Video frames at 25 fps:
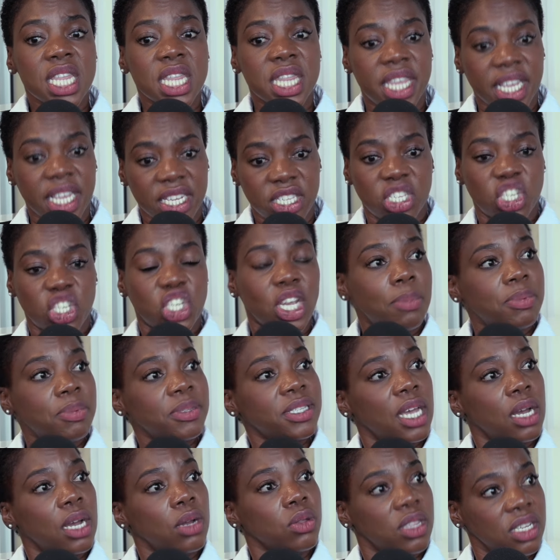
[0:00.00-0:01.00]
this
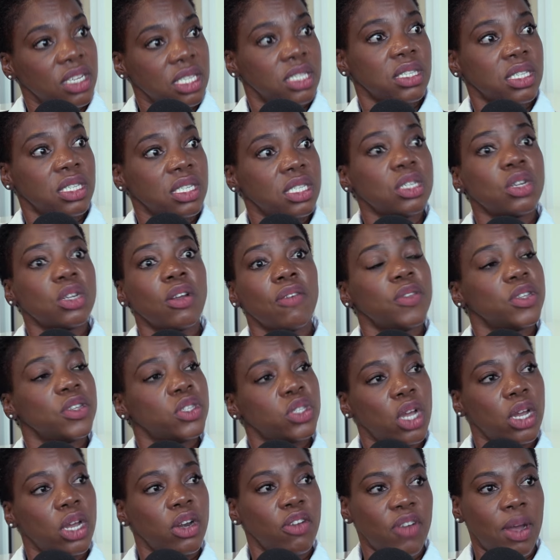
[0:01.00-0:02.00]
chapter, this season of the
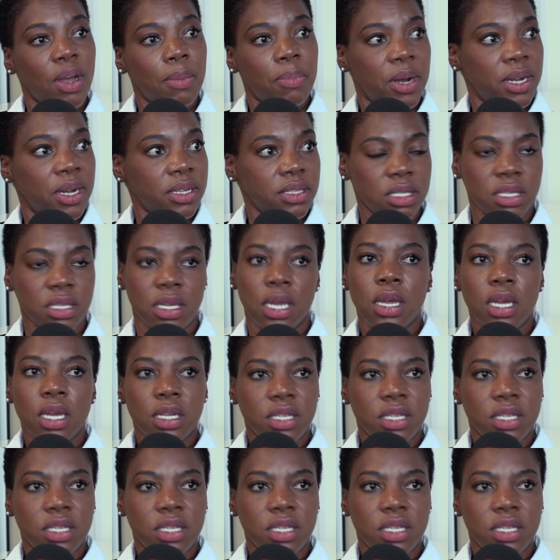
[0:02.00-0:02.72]
start of our party.